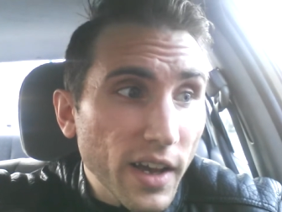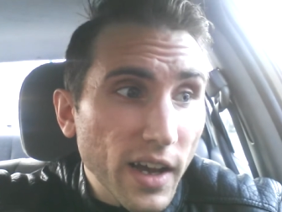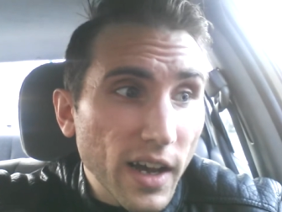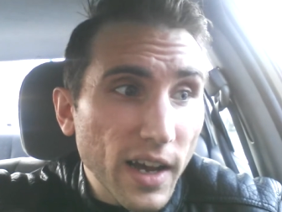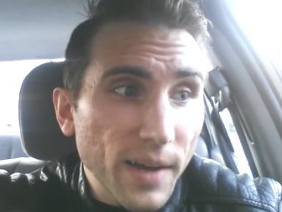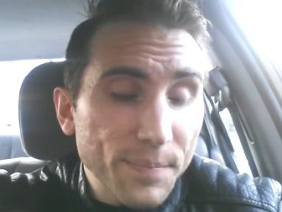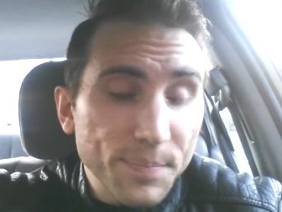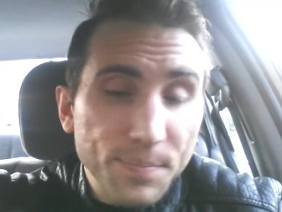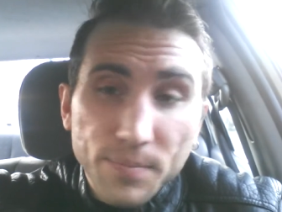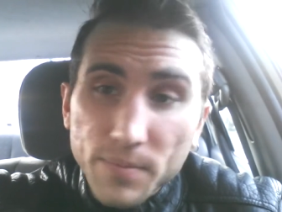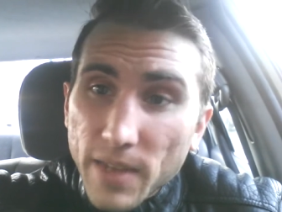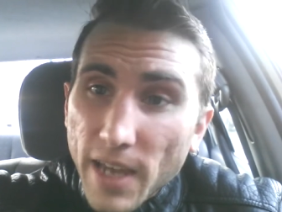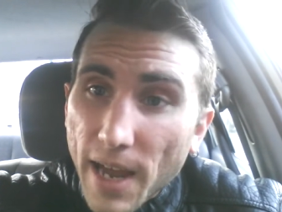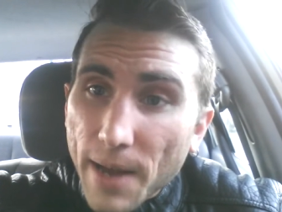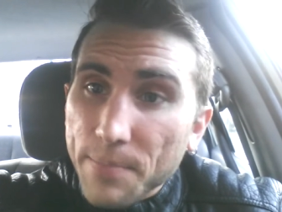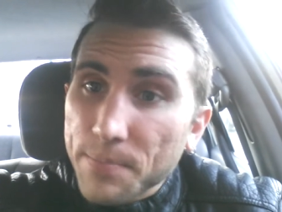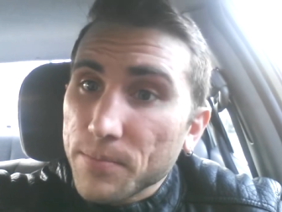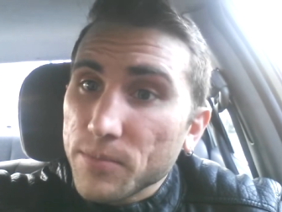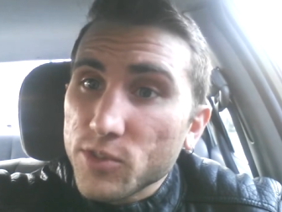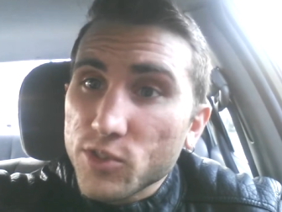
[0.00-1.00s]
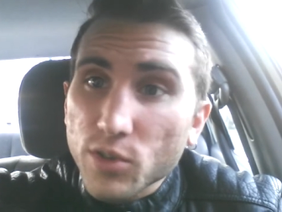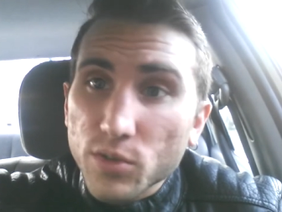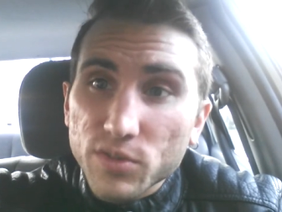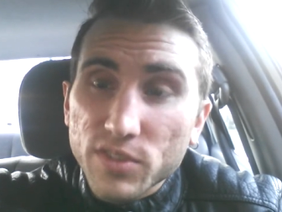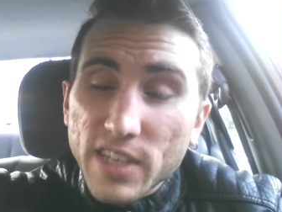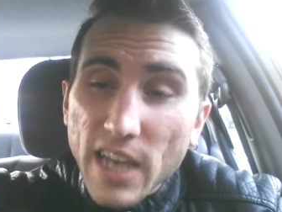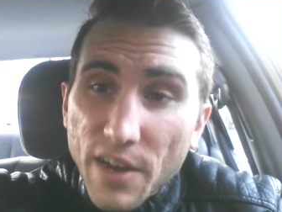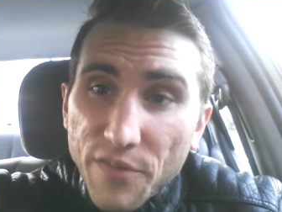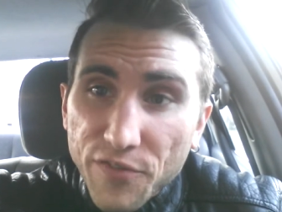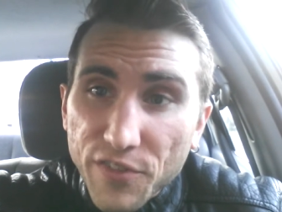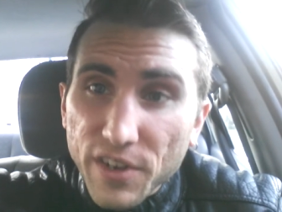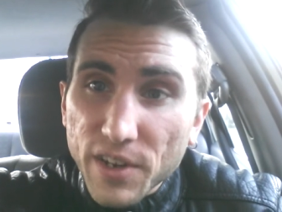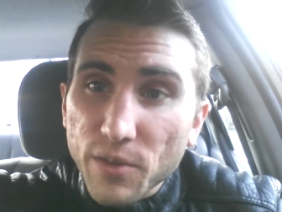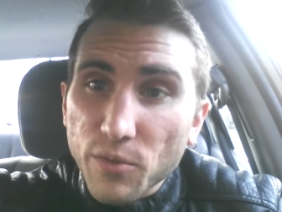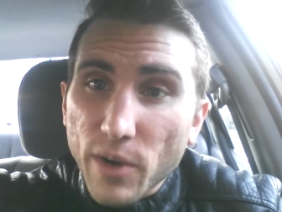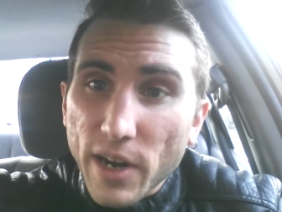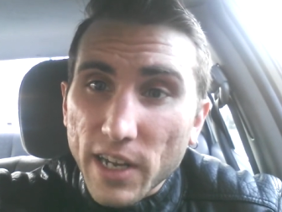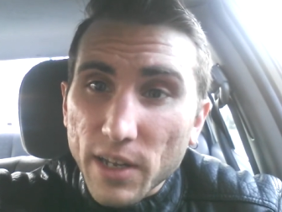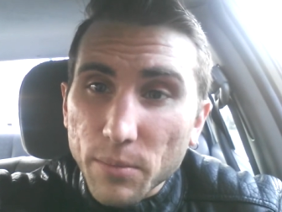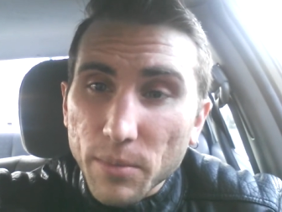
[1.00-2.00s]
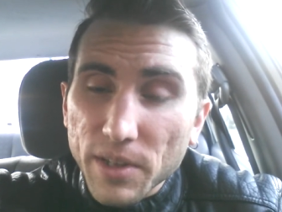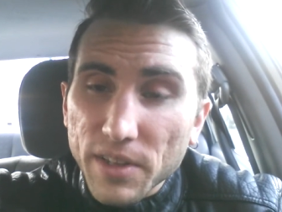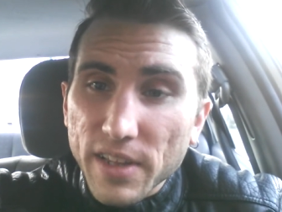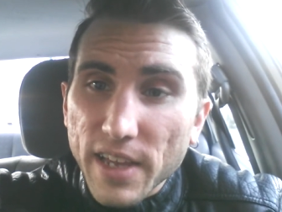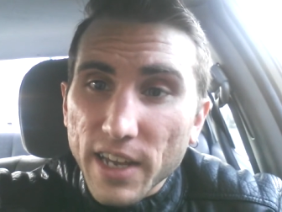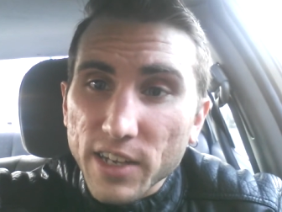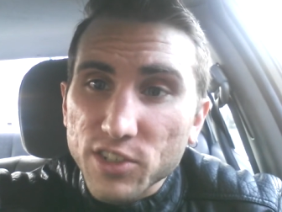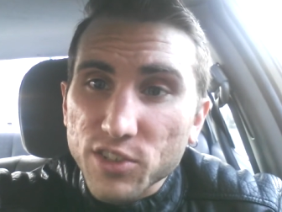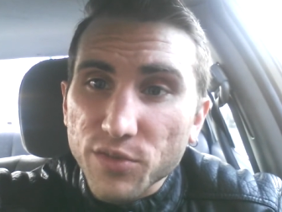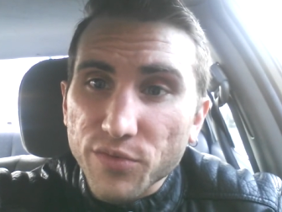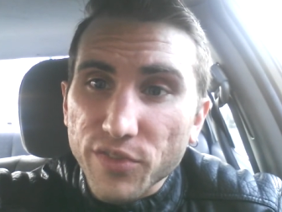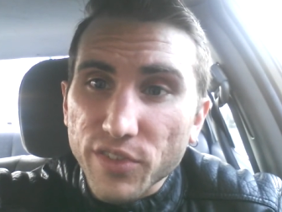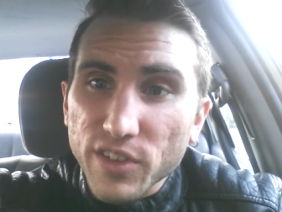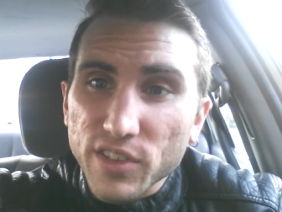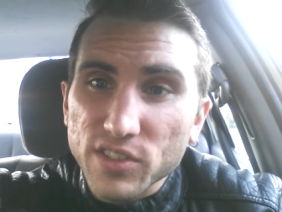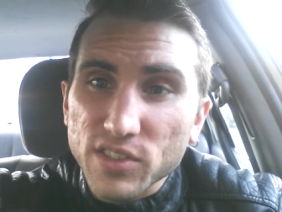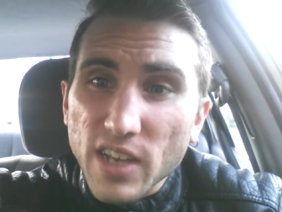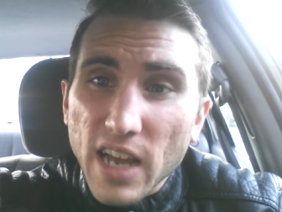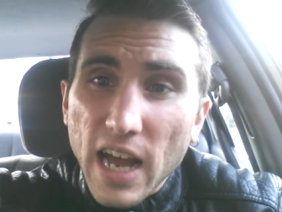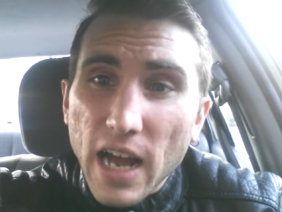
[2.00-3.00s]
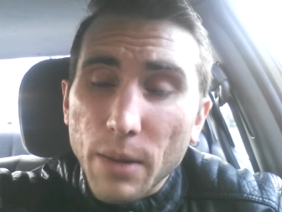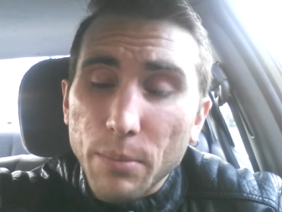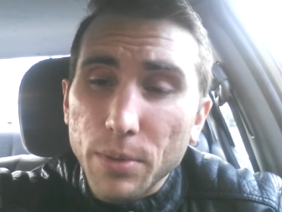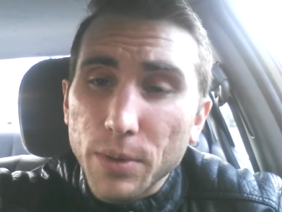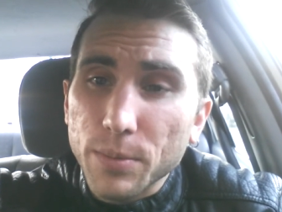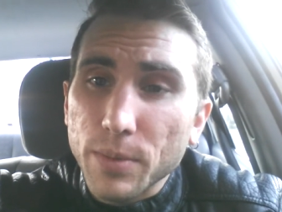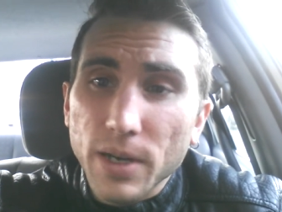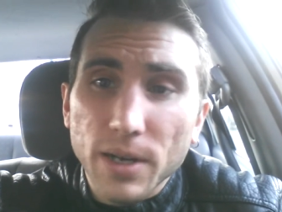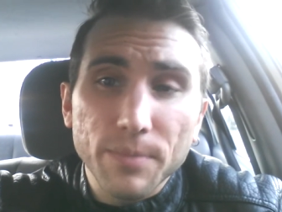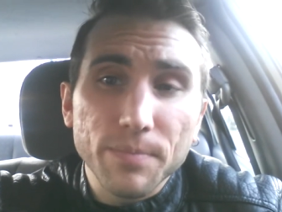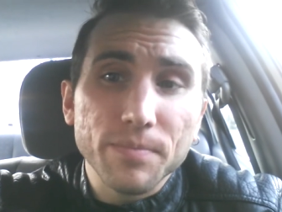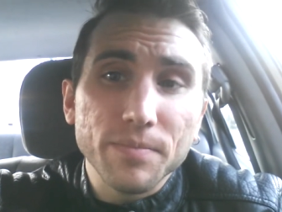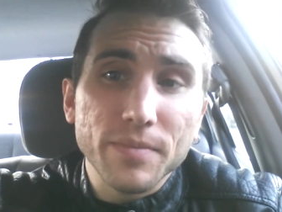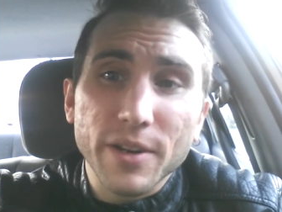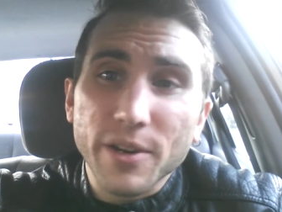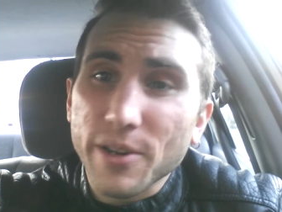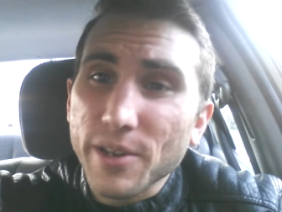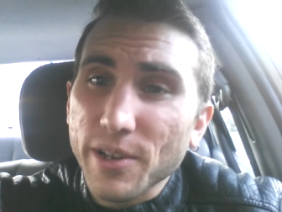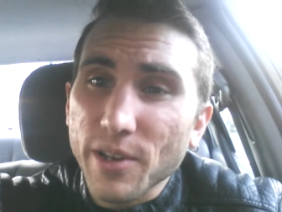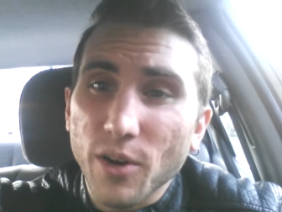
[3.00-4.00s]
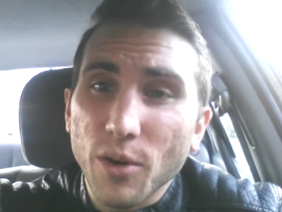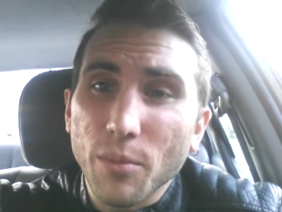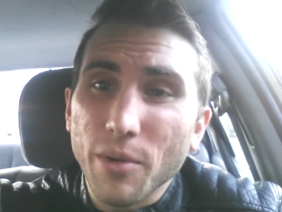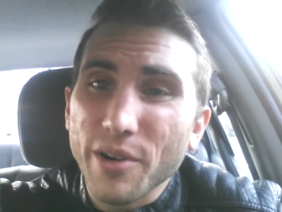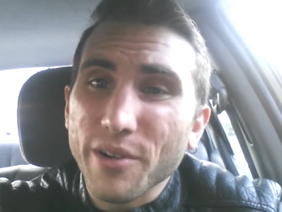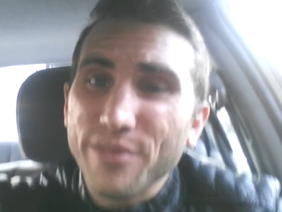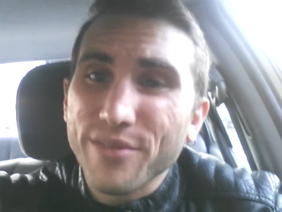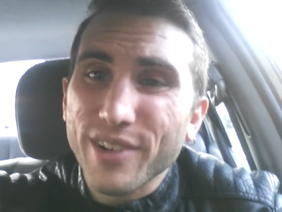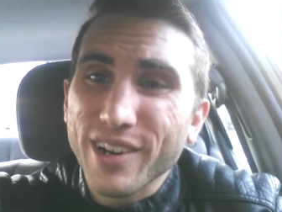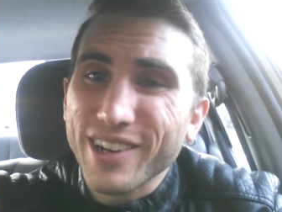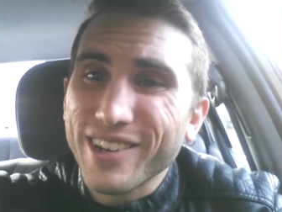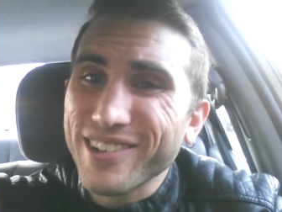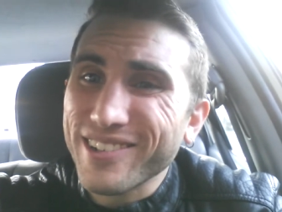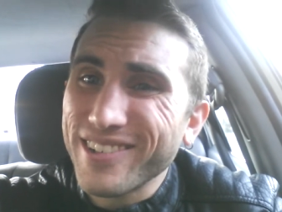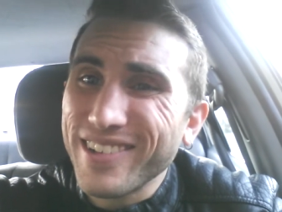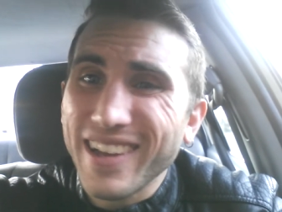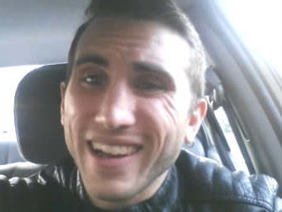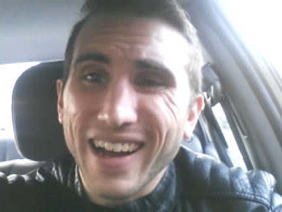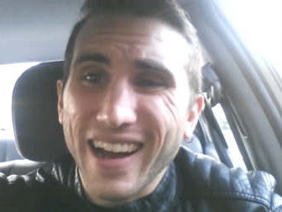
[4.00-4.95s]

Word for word: Uh, yeah, so definite recommendation for this album. Um, there you go, motherfuckers.